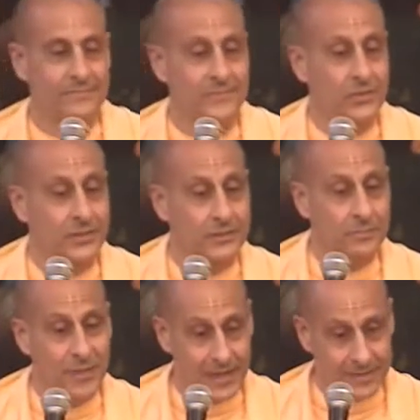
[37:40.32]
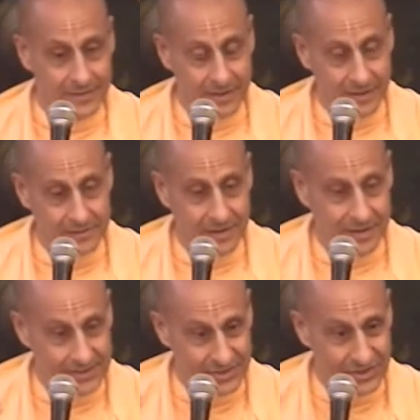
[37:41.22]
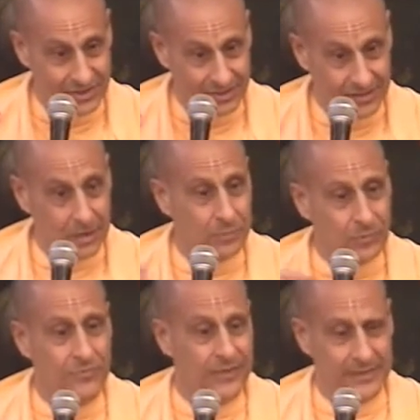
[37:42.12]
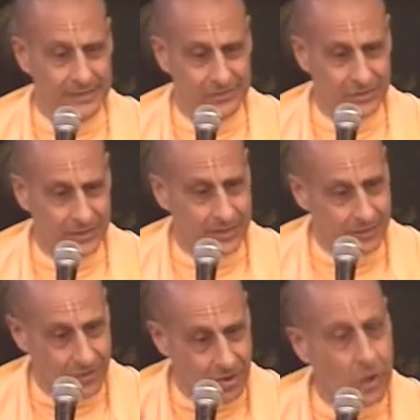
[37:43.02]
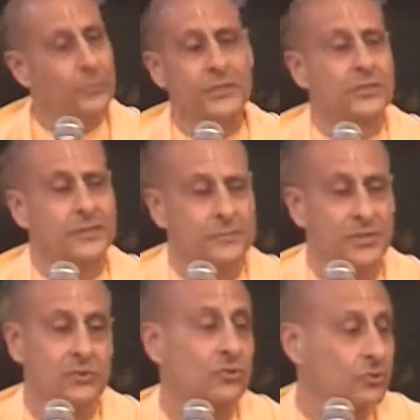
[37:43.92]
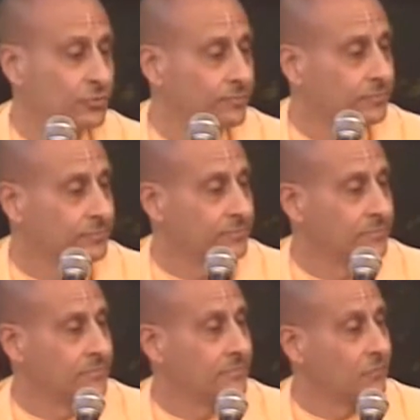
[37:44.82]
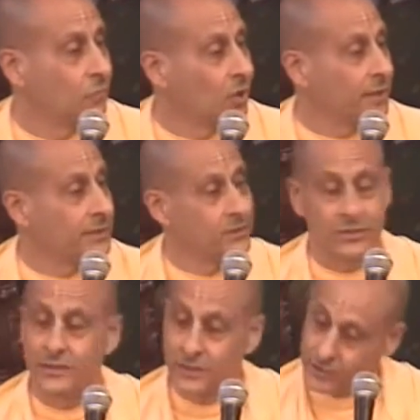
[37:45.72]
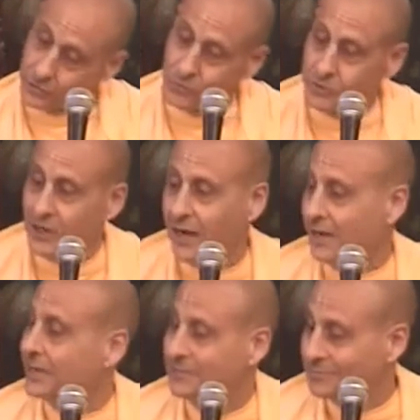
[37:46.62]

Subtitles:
You can depend on just a couple things that are always going to be true. One is that you will die.